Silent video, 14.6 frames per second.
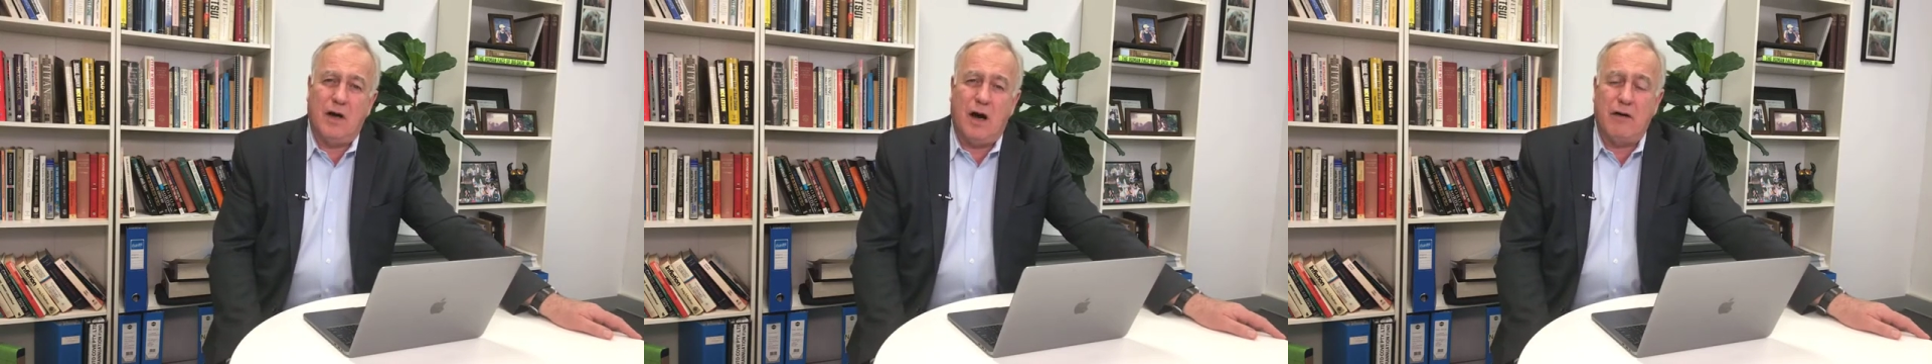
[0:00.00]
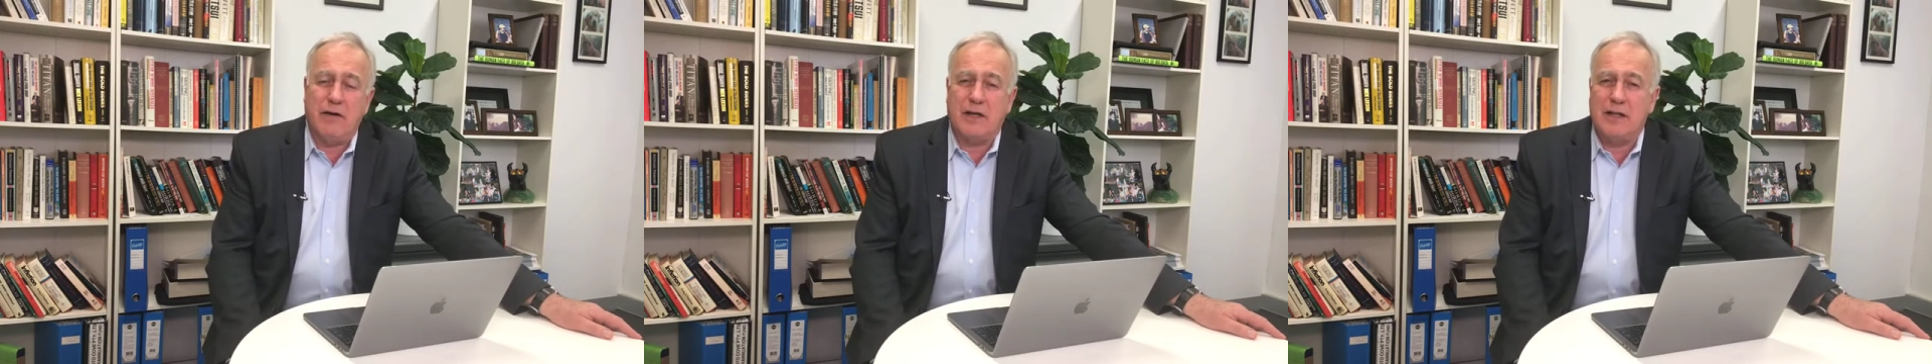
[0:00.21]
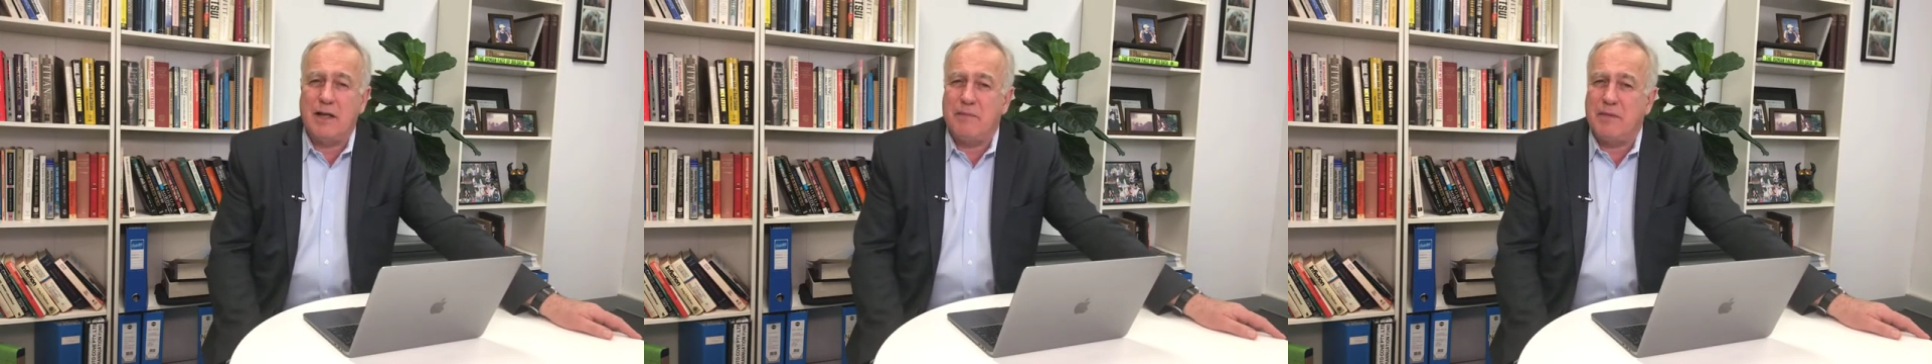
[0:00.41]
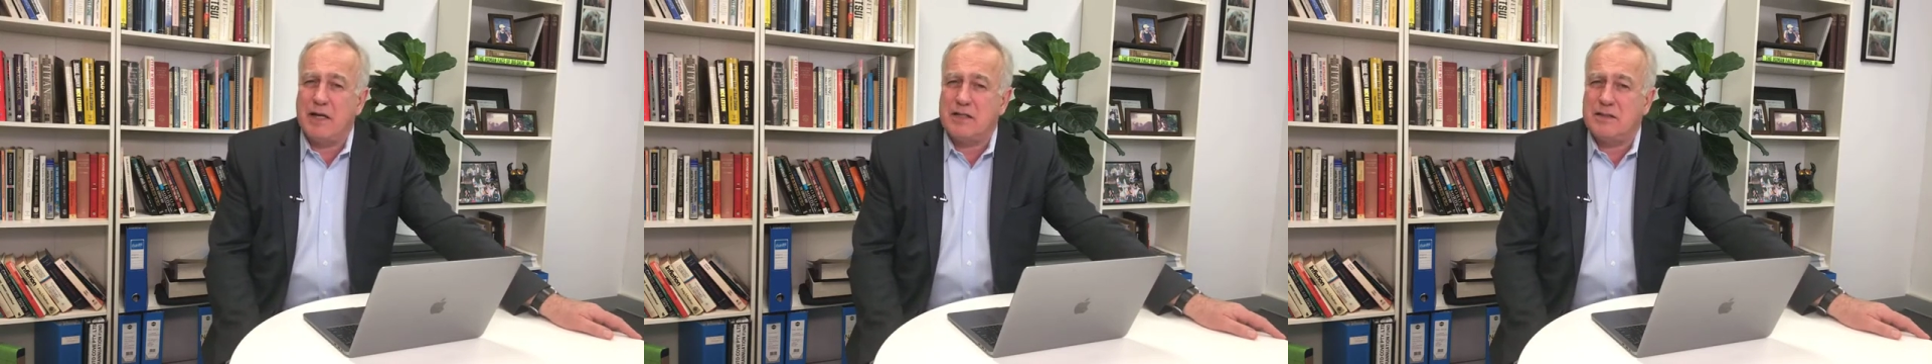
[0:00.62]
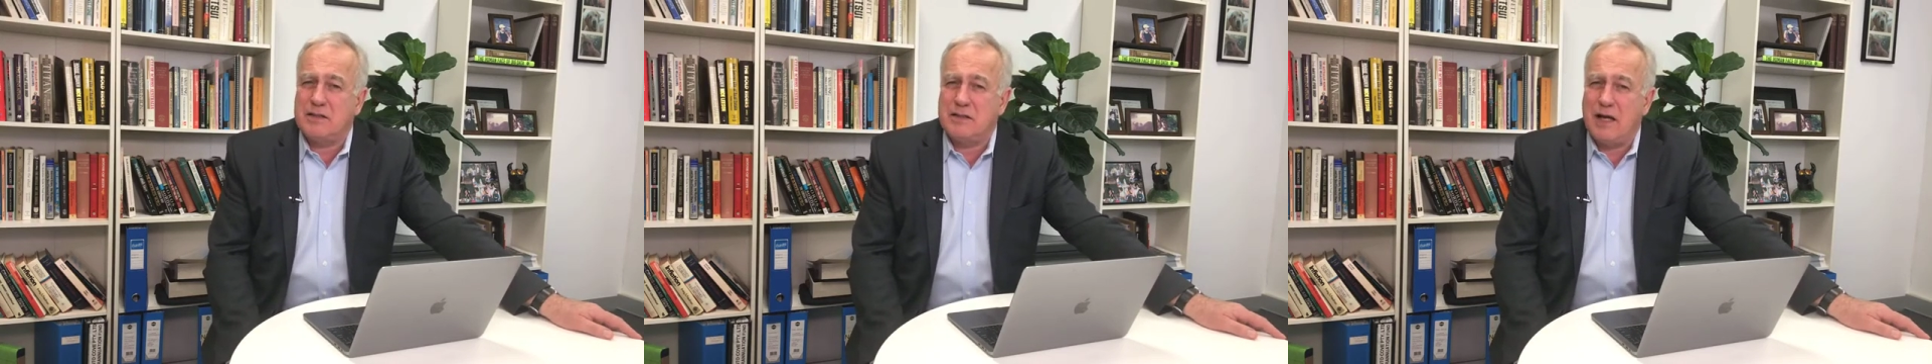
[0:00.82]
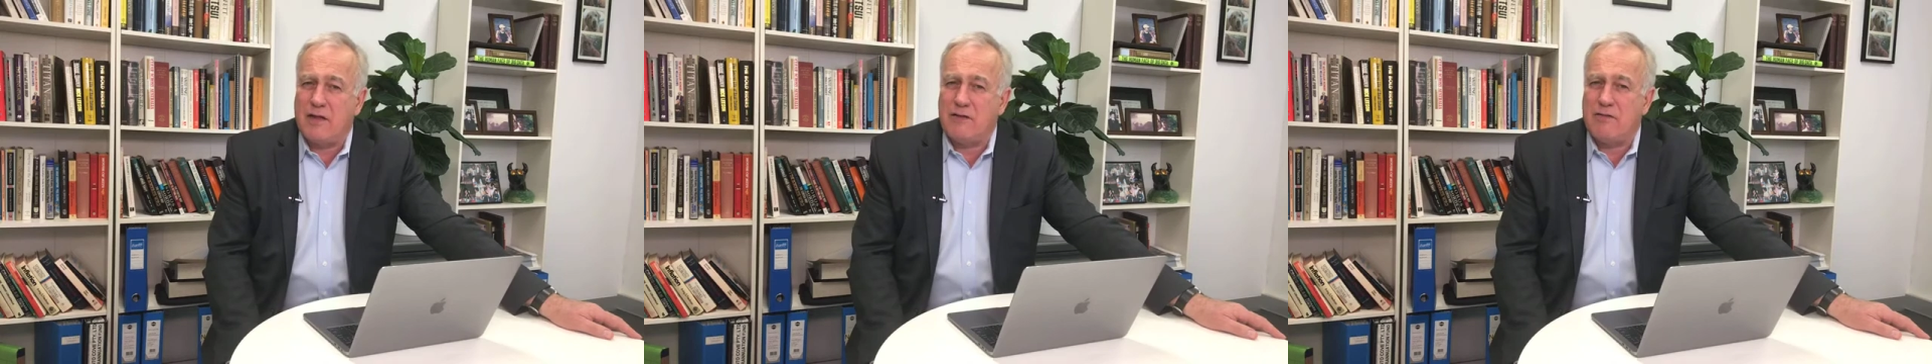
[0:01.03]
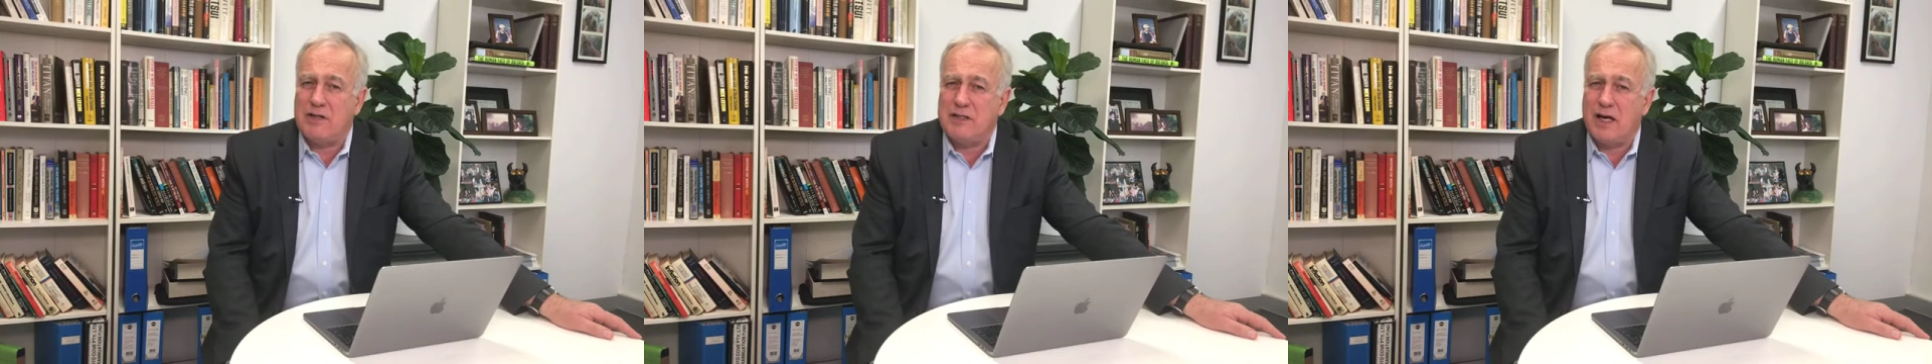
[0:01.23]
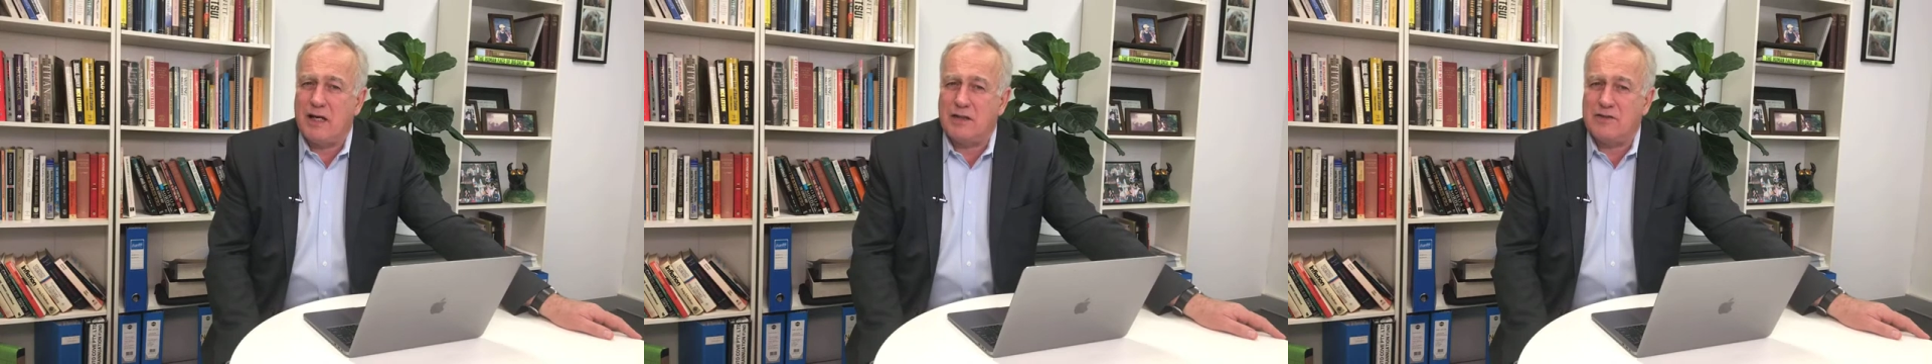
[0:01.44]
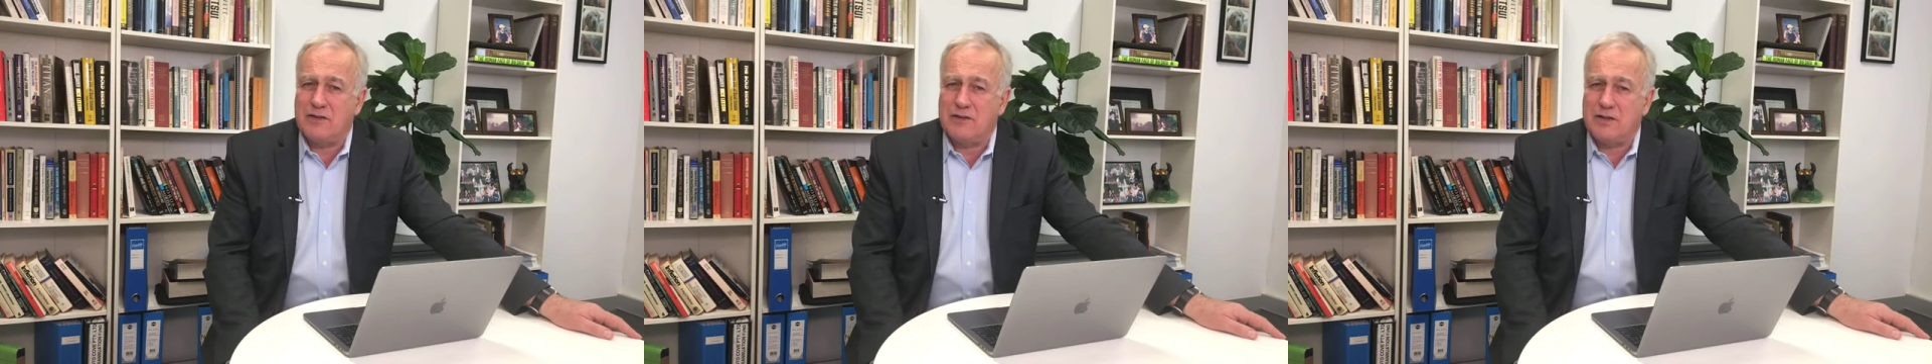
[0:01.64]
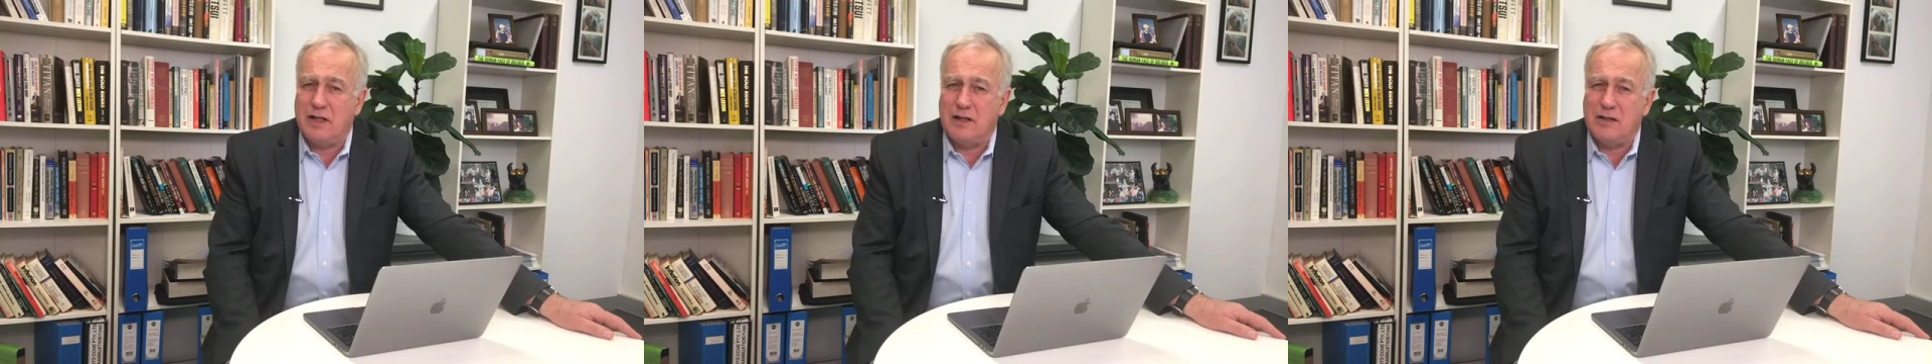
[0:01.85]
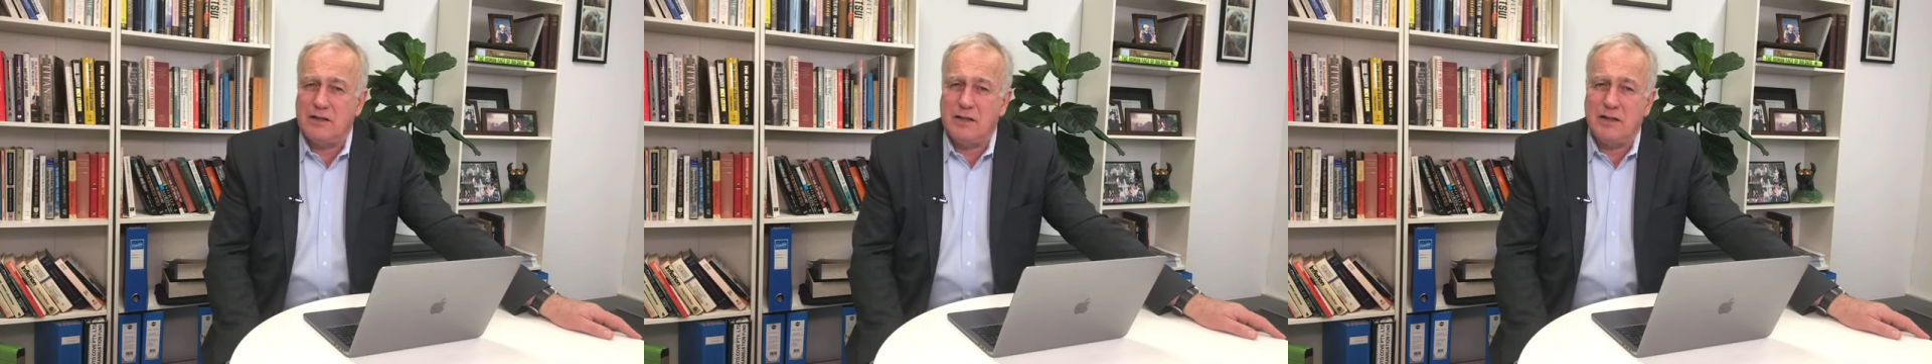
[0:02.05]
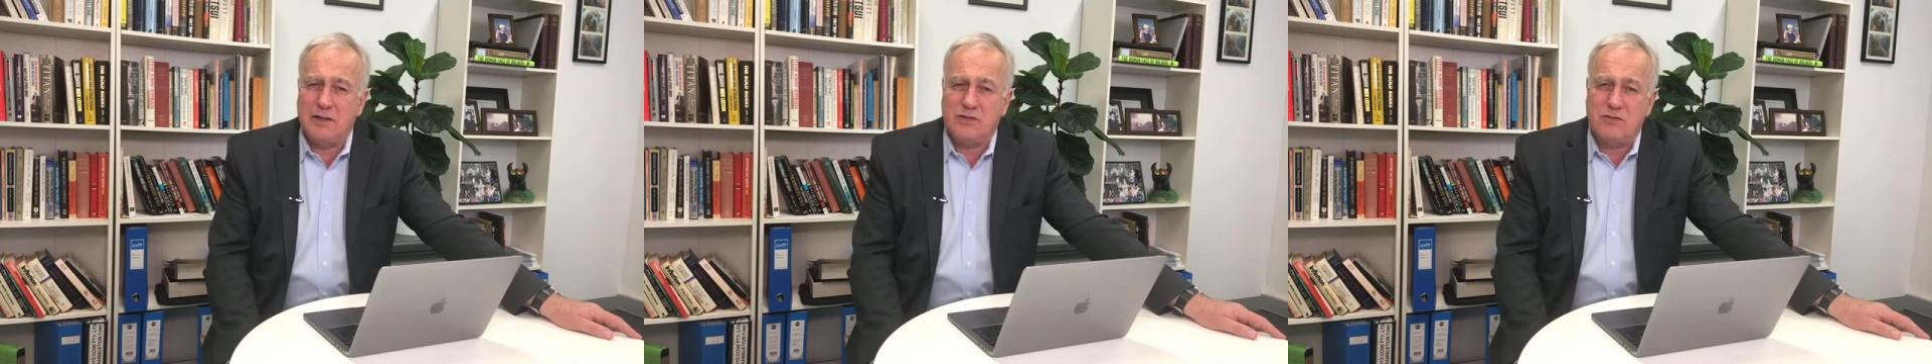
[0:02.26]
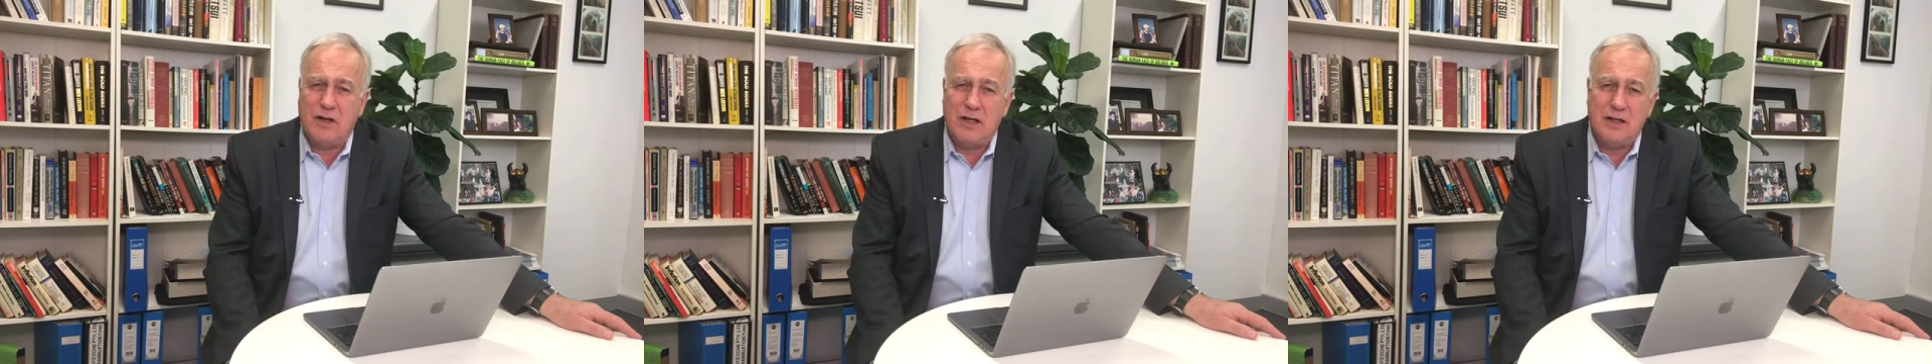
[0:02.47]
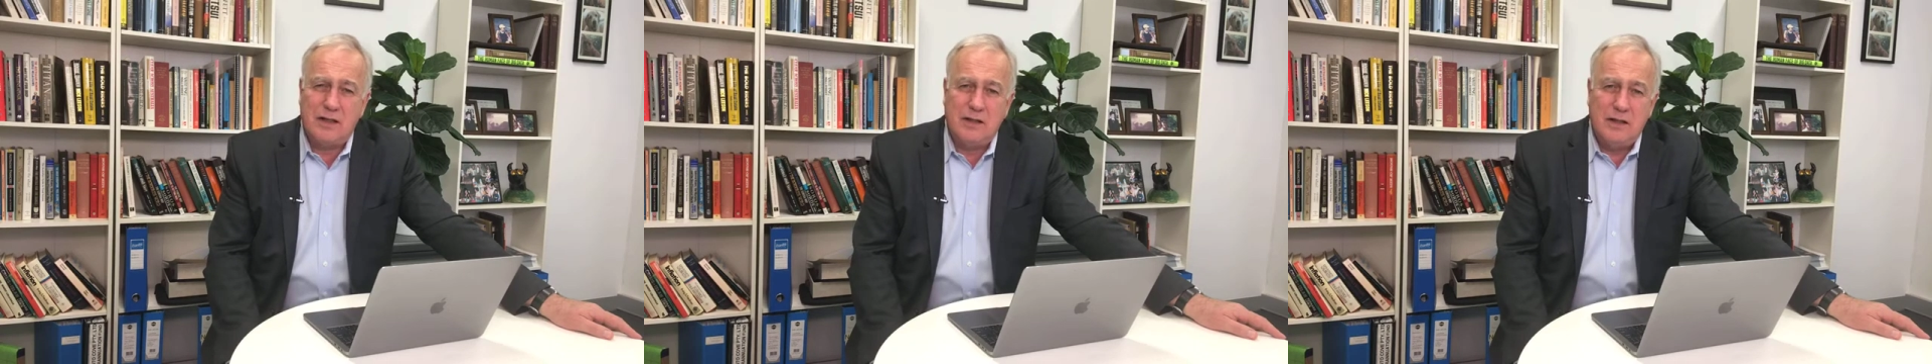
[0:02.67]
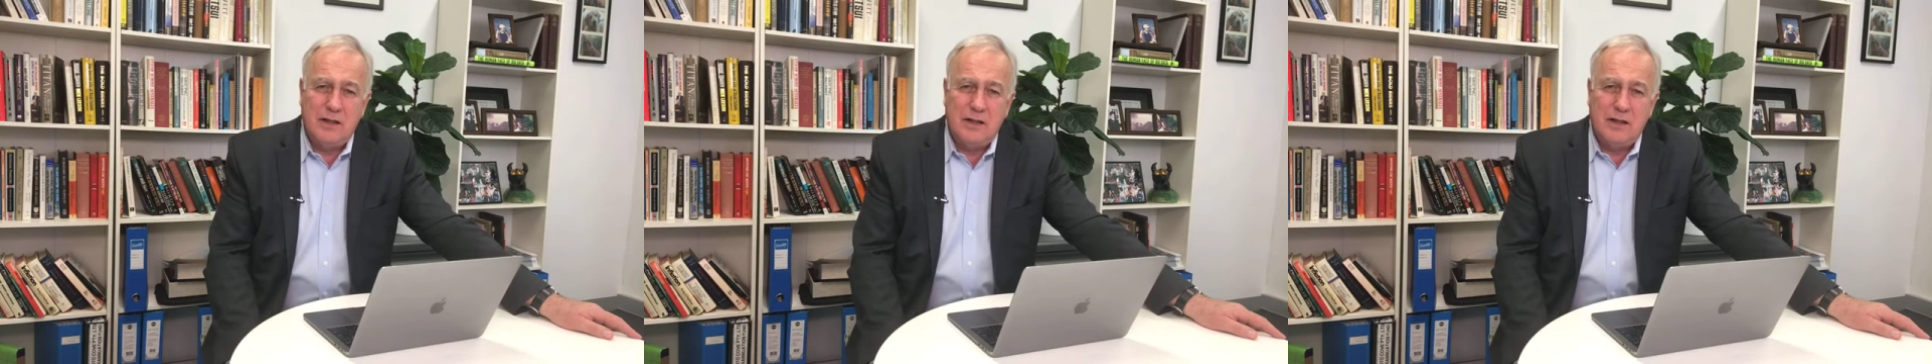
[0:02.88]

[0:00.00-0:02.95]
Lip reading: I reckon that makes other retailers a sell in Australia.